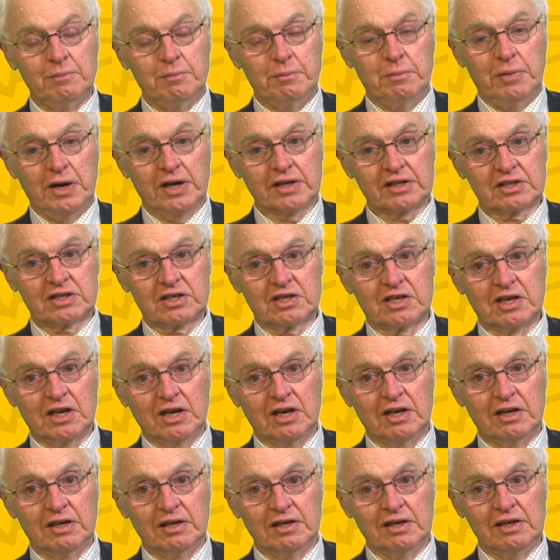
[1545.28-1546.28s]
But
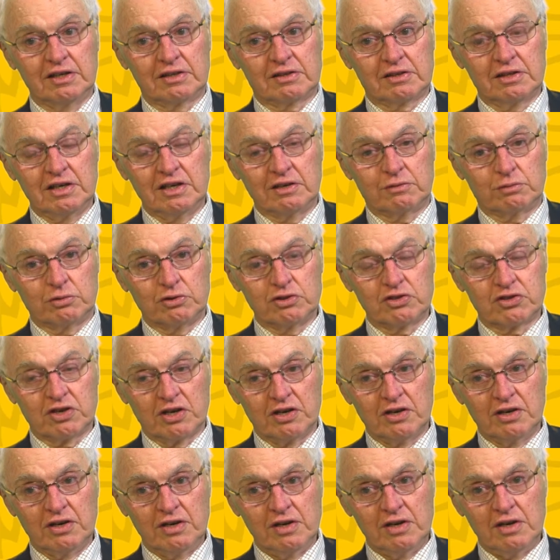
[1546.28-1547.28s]
it was
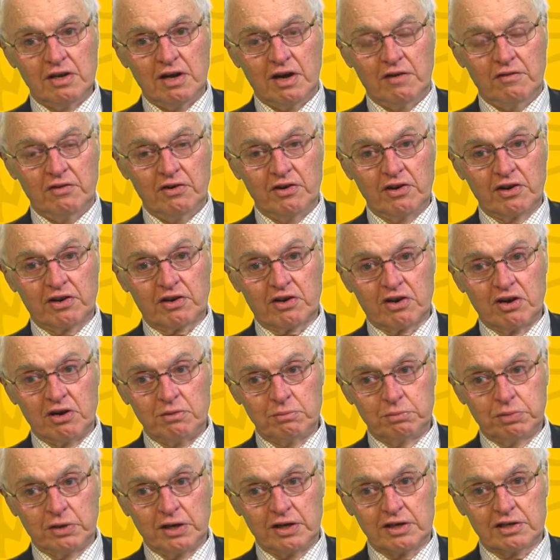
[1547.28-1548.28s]
a very
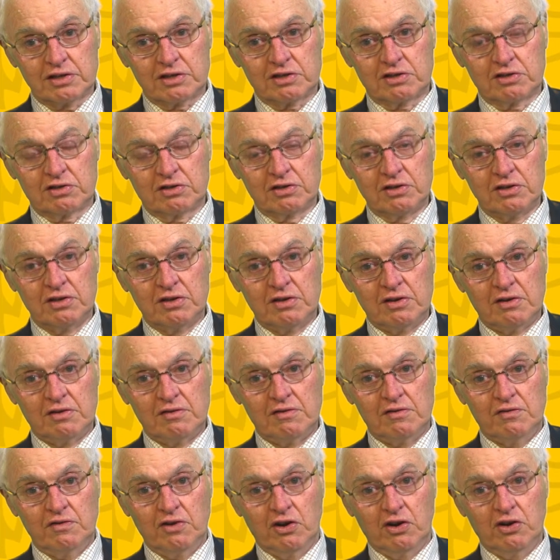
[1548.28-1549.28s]
complex
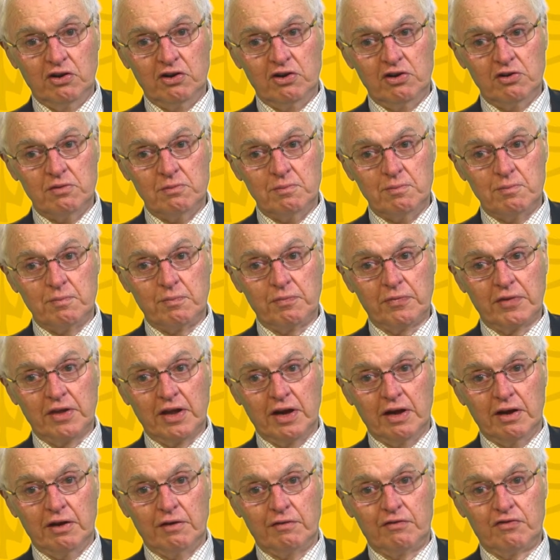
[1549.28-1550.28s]
volume
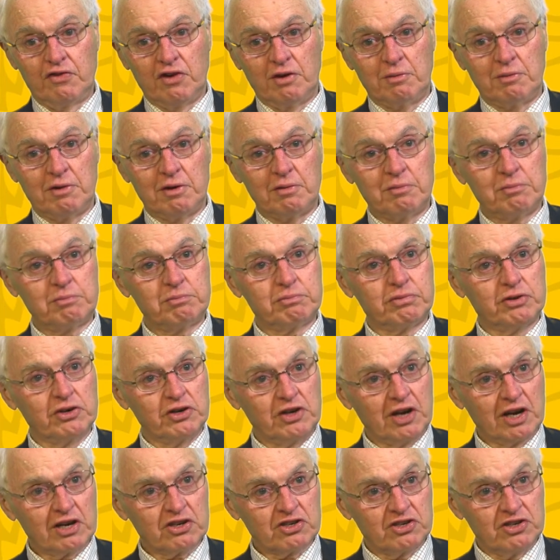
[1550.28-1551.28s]
from a
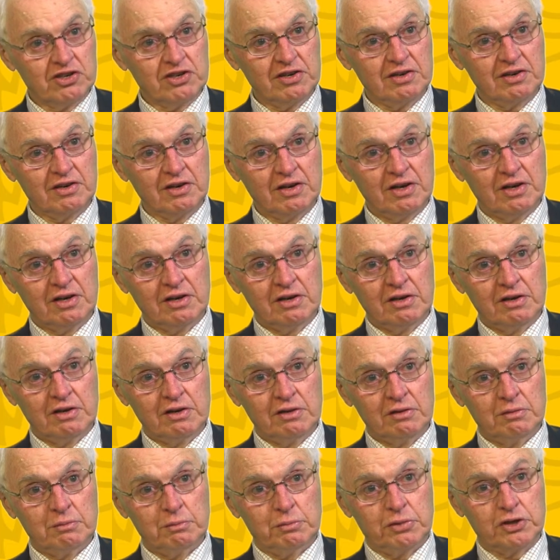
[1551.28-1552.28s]
production
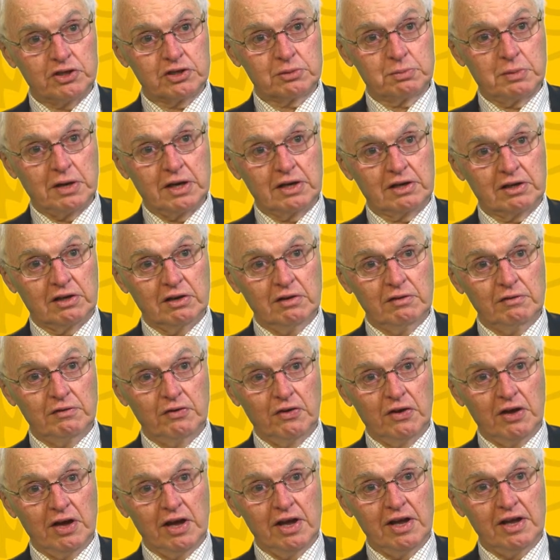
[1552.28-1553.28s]
perspective,
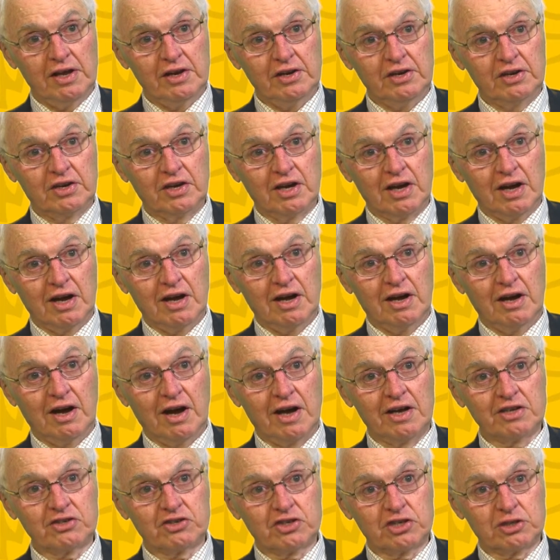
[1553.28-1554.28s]
and
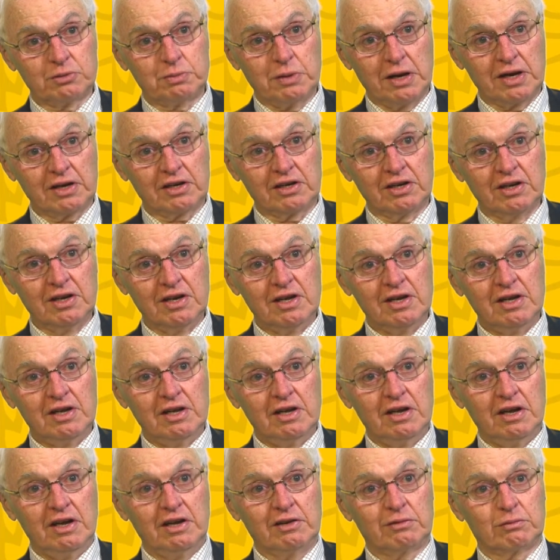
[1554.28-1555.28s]
I suspect
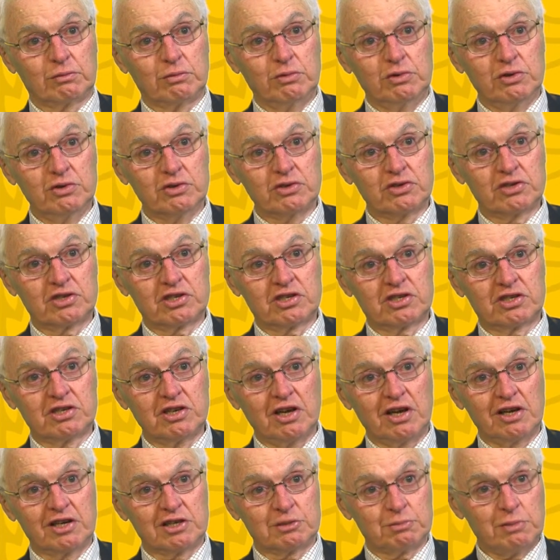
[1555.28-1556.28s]
it was
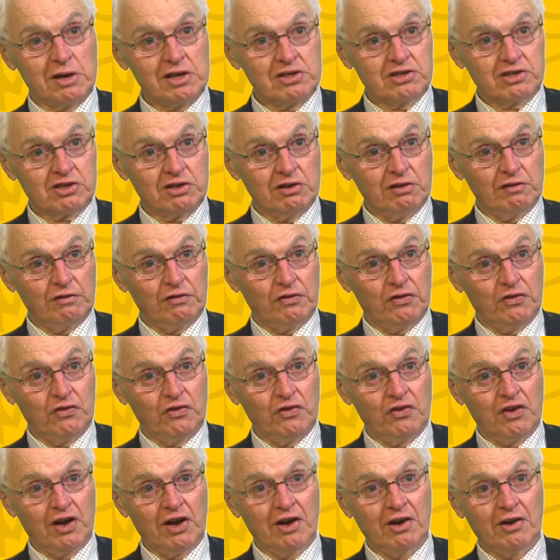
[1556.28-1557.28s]

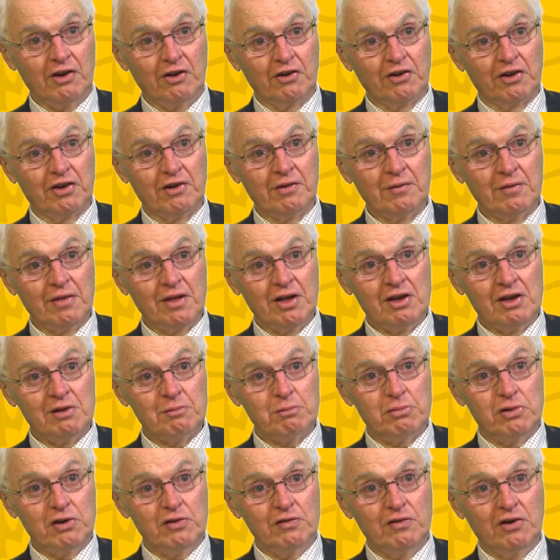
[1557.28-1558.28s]
expensive on a
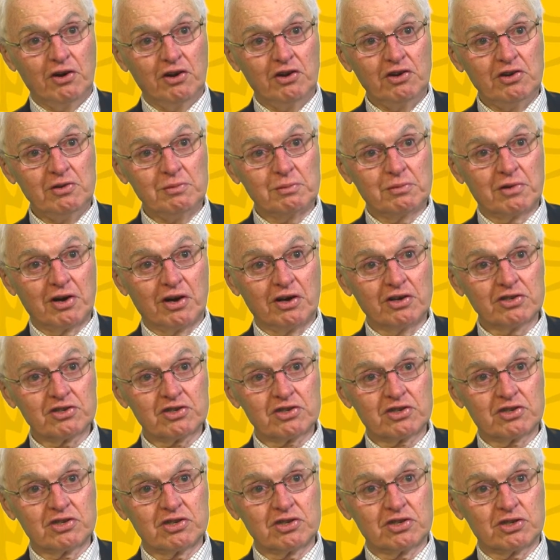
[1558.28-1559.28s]
per volume
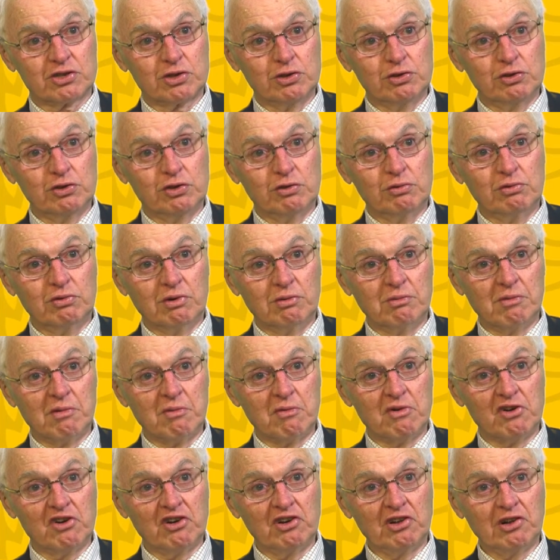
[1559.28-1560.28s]
cost to the War
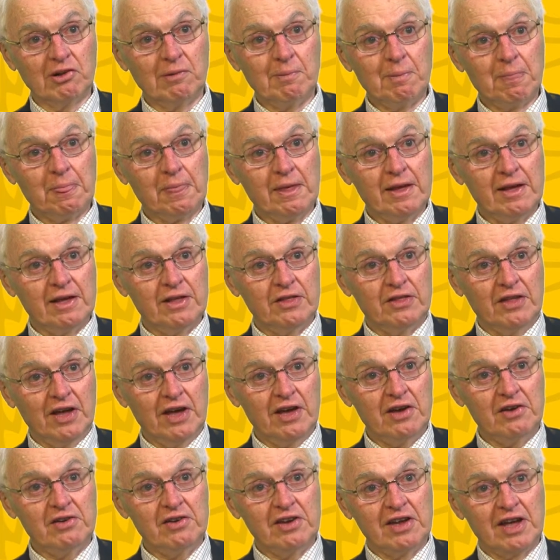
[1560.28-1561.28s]
Memorial. They
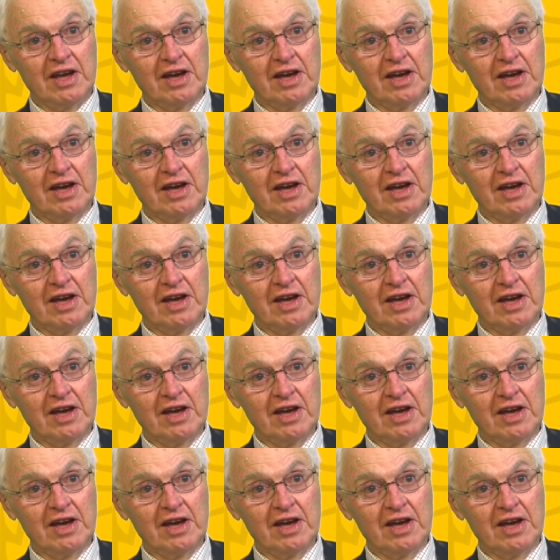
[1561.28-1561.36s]
only